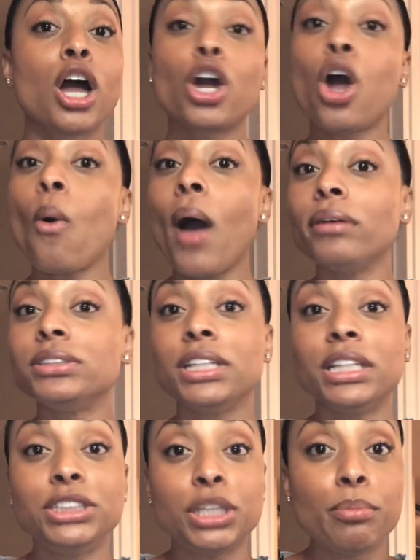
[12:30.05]
go out to
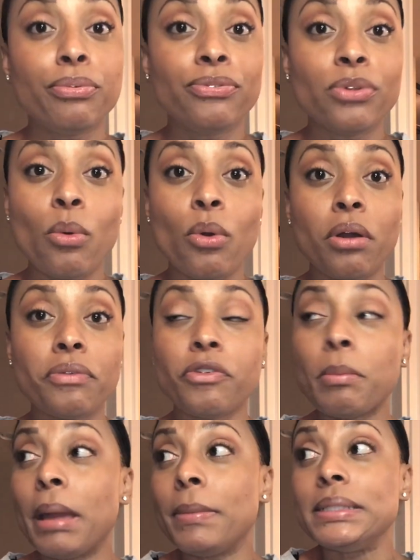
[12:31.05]
the gym floor
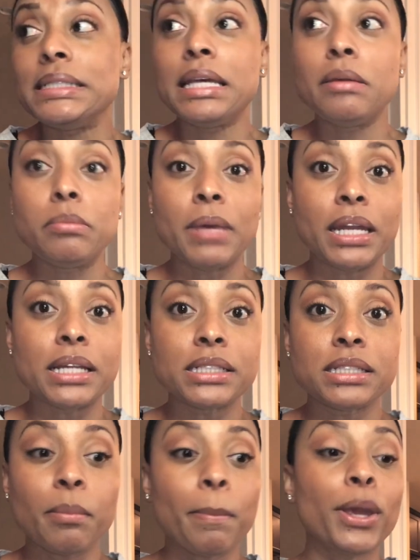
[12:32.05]
for maybe 10
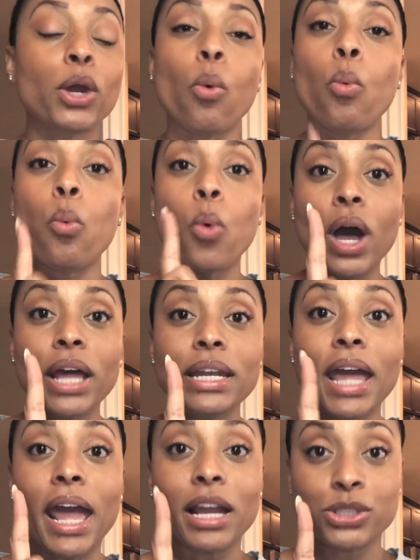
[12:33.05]
minutes. Pick one
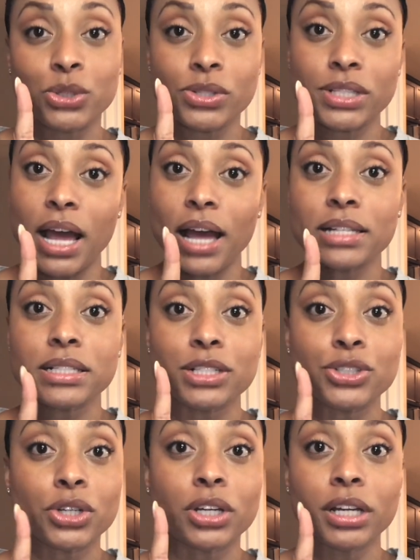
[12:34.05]
exercise
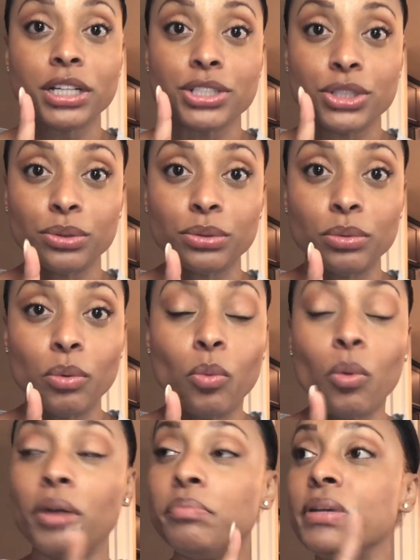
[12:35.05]
that you're gonna do,
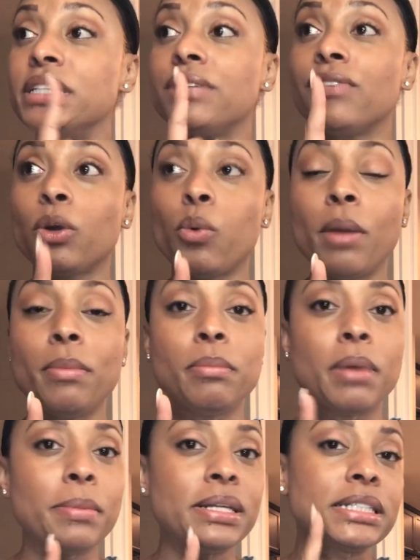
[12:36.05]
one piece of equipment.
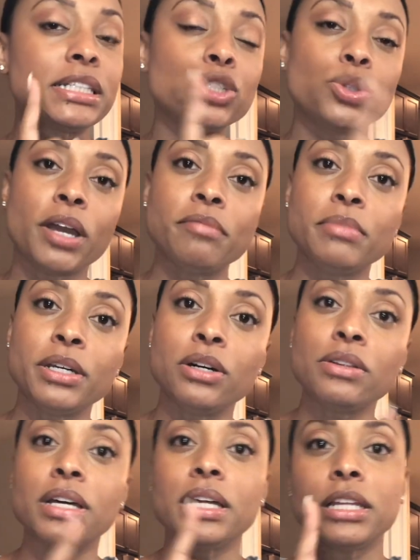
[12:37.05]
Maybe it's the
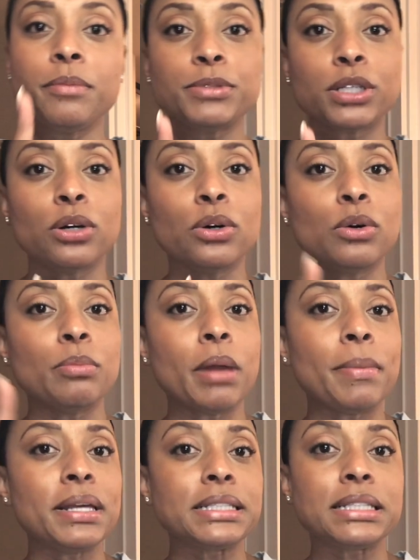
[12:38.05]
treadmill, the elliptical,
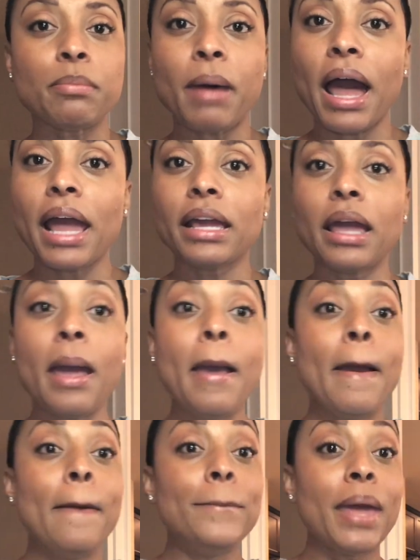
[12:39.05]
maybe it's the bike,
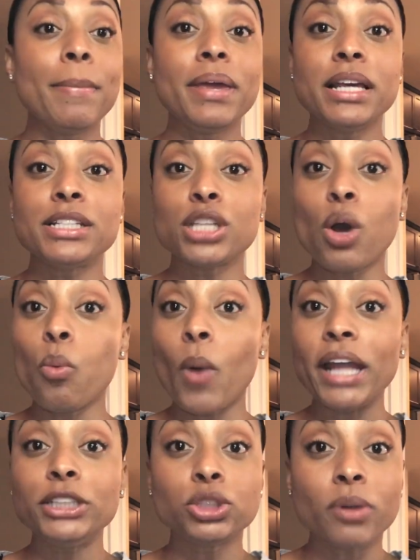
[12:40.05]
maybe it's a
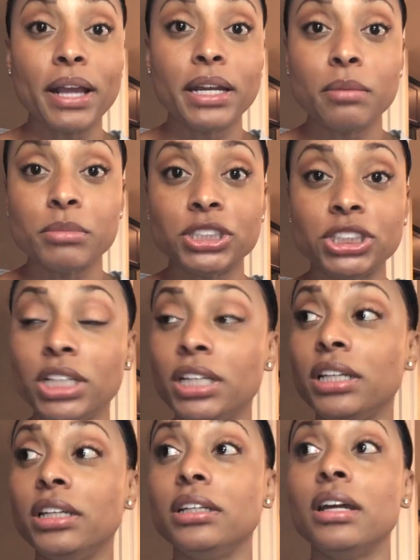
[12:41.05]
weight training
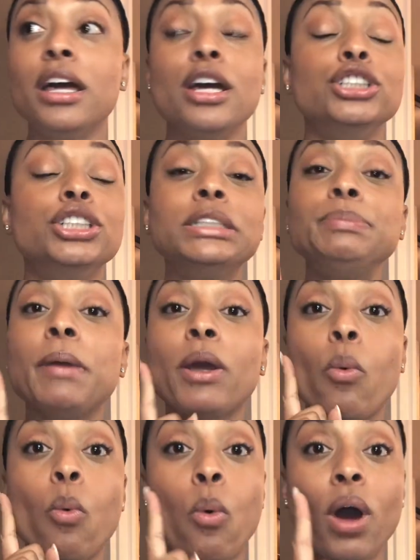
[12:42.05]
machine. Just pick
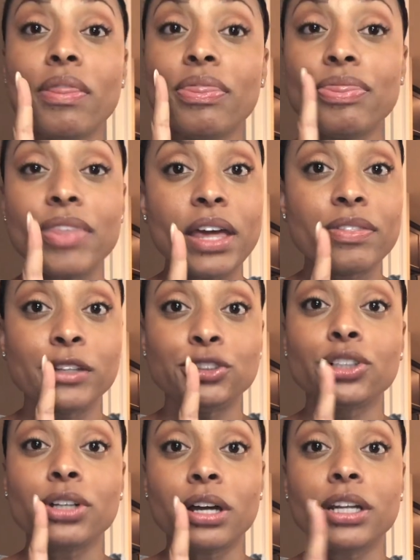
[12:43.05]
one thing that
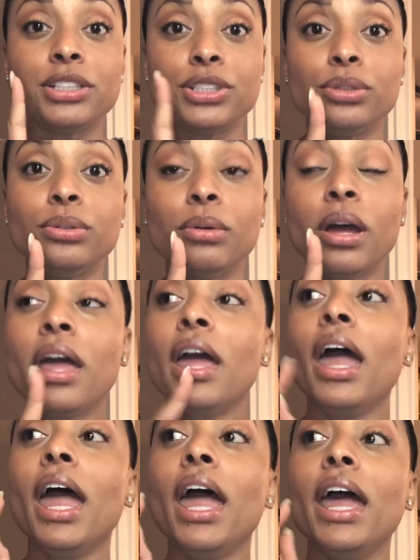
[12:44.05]
you're gonna do
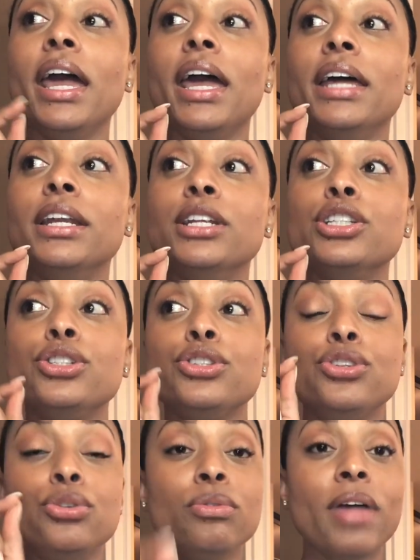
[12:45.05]
and
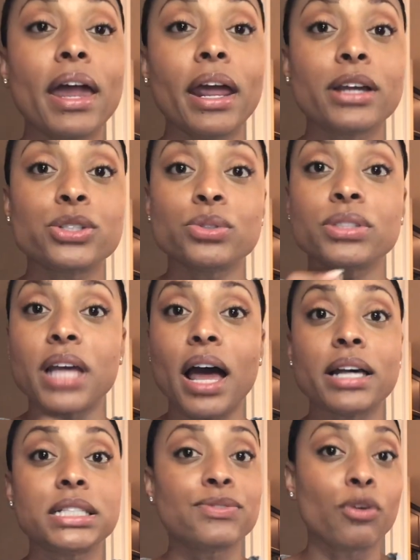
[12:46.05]
do that
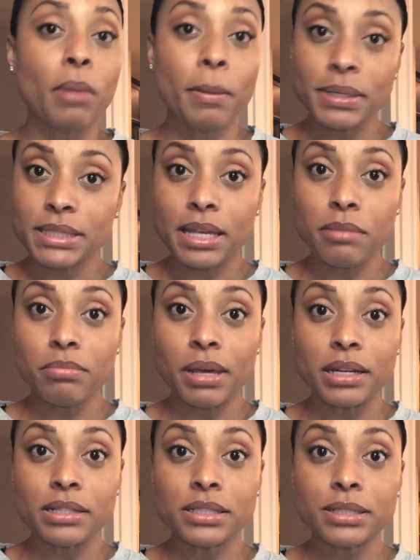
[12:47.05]
exercise for maybe 10
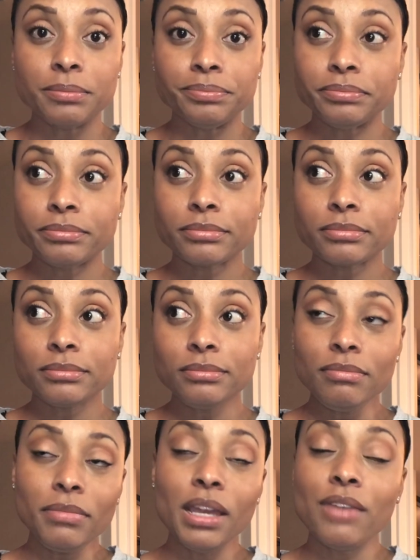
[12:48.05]
minutes.
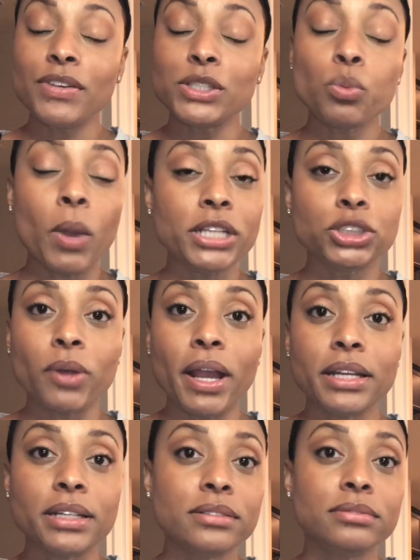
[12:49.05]
If it's weight
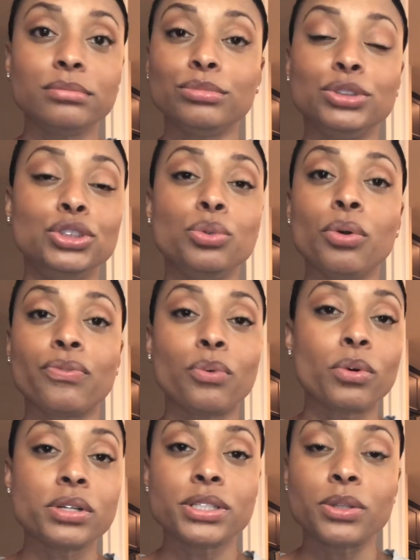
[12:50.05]
training, do it
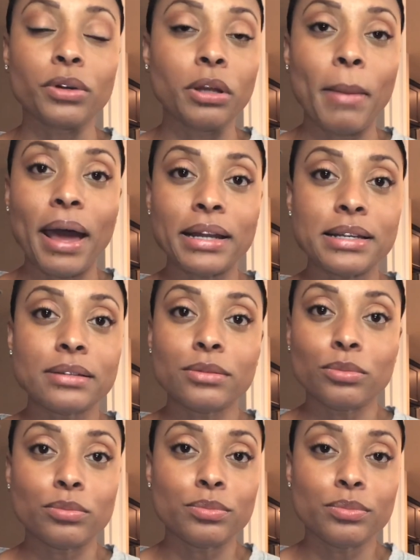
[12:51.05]
for a certain amount of
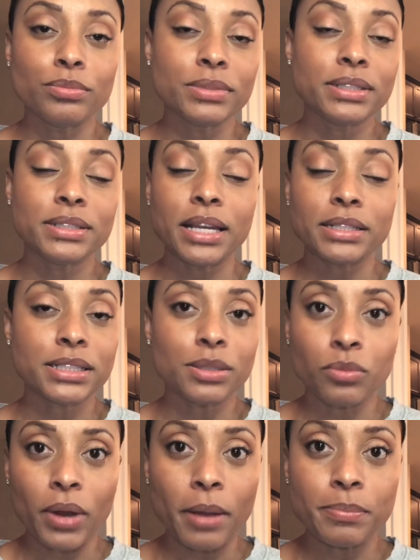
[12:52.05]
sets
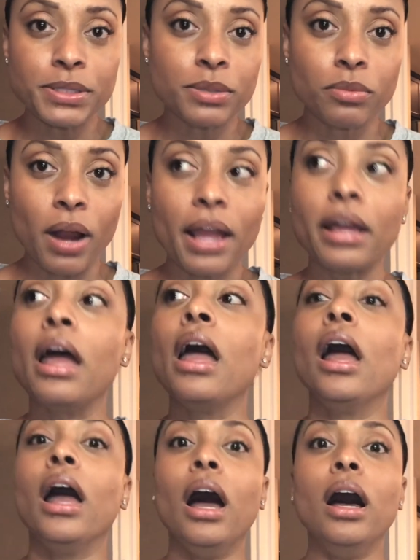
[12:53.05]
and reps, right?
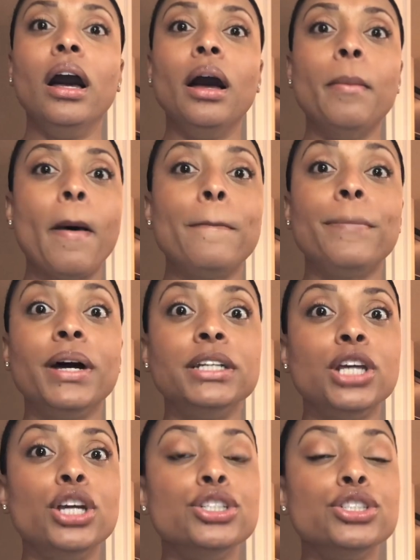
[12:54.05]

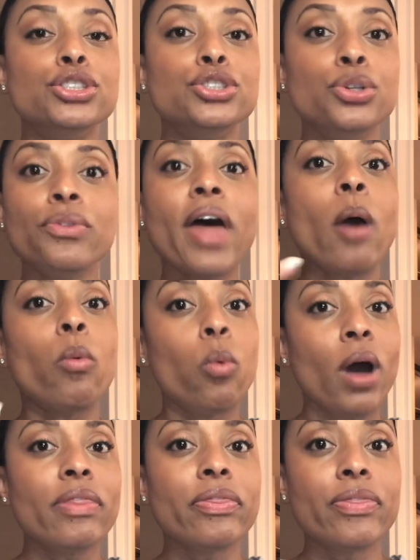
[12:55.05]
But do that
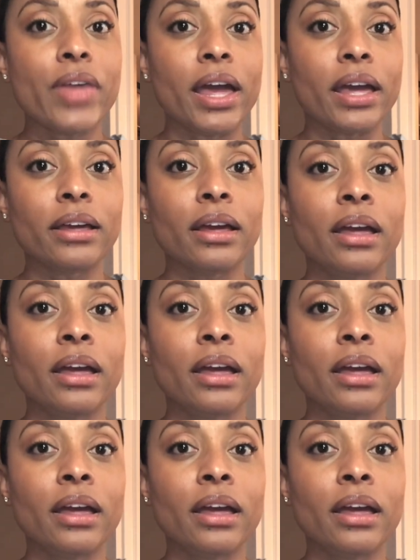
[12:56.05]
one thing.